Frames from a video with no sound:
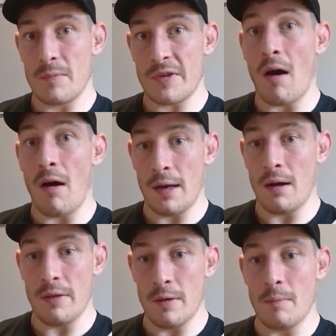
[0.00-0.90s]
to
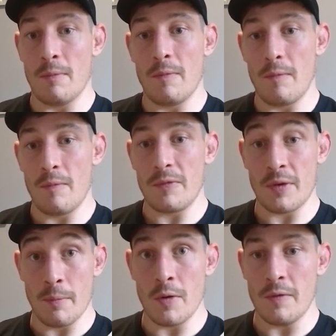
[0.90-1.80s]
highlight them
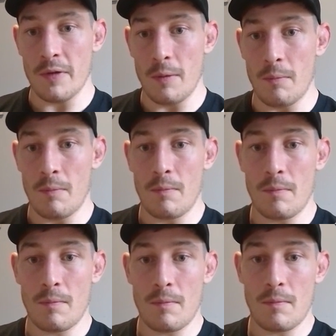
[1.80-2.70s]
to move them.
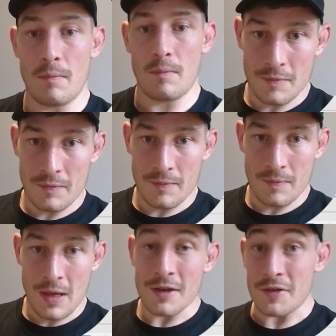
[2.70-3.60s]

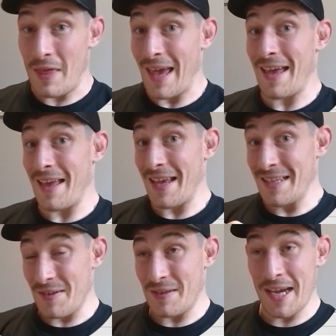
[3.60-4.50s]
So that
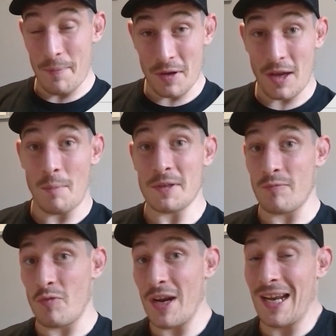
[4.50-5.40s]
is a tip that comes
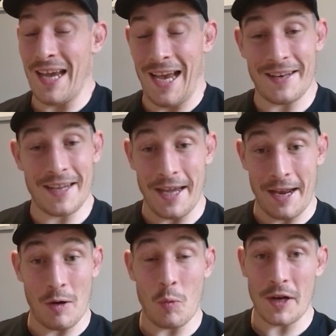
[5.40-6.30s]
in really handy
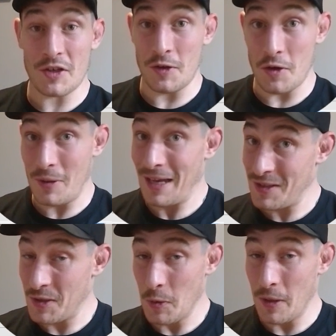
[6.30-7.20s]
and I wish I knew that
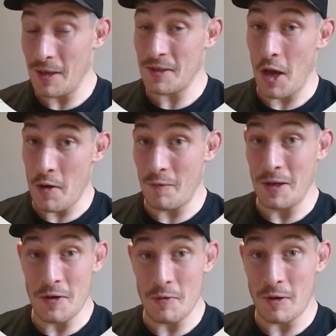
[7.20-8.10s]
sooner so
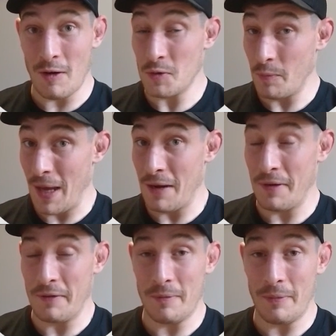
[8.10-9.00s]
hopefully you guys will
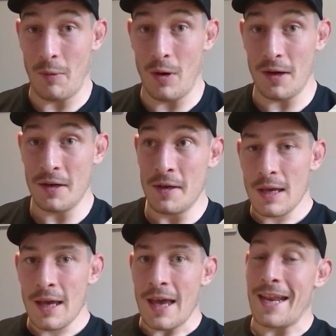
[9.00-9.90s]
benefit from that one.
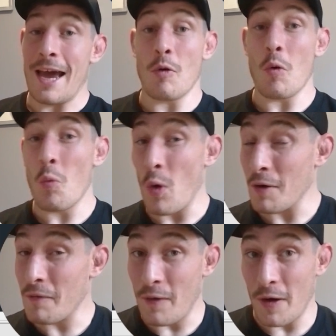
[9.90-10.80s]
And now
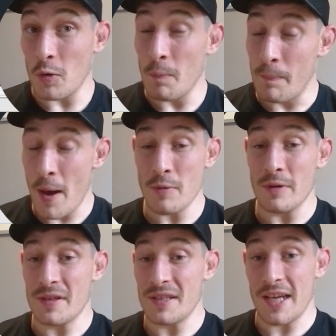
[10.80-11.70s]
one final
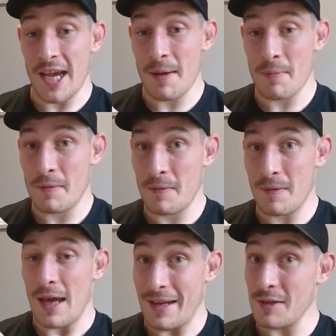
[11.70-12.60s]
bonus tip
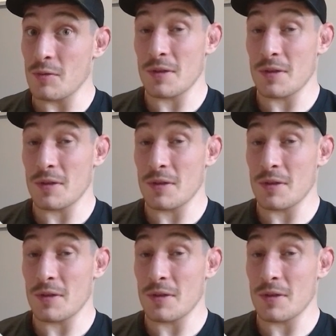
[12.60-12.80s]
and this will